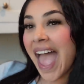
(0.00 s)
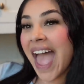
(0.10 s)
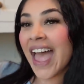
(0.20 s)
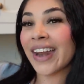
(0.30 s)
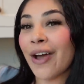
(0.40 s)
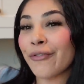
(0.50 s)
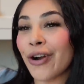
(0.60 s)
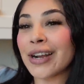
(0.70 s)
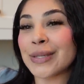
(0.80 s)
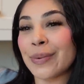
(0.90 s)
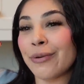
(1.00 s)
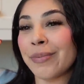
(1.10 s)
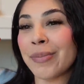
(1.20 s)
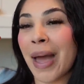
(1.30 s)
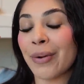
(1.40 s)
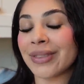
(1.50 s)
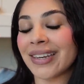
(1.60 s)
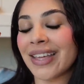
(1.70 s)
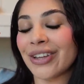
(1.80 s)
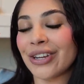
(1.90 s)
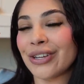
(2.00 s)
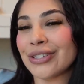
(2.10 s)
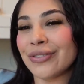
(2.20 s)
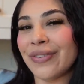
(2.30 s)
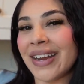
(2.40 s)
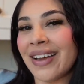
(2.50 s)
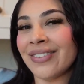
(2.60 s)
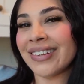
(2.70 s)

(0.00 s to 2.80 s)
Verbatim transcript: and of course, we will be back with another YouTube video.